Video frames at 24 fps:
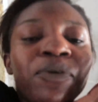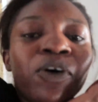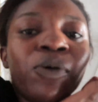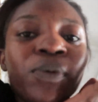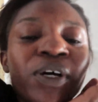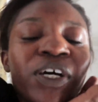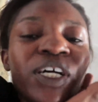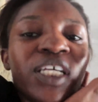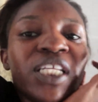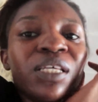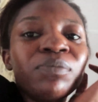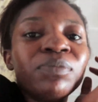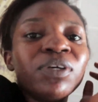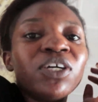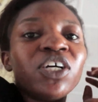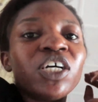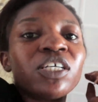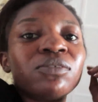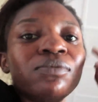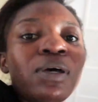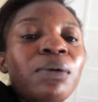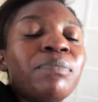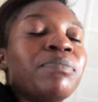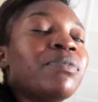home early
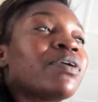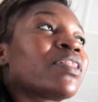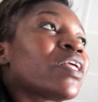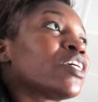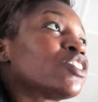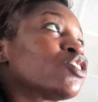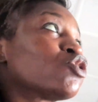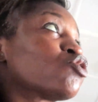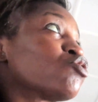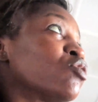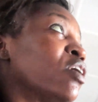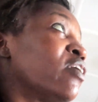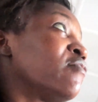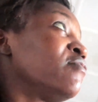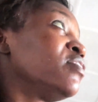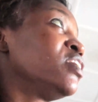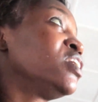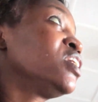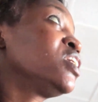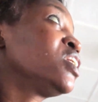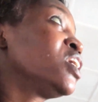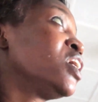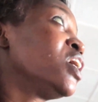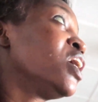because my mother is
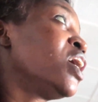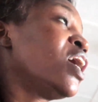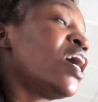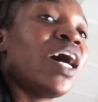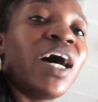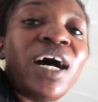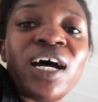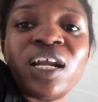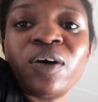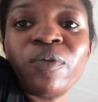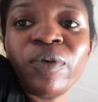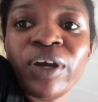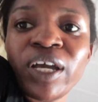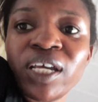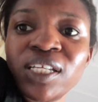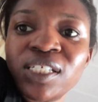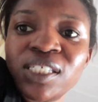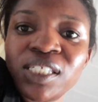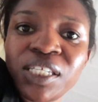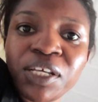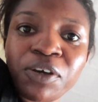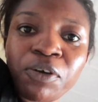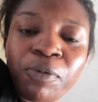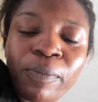traveling. Now I am
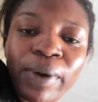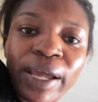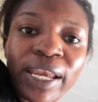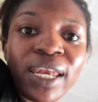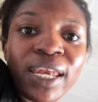staying with my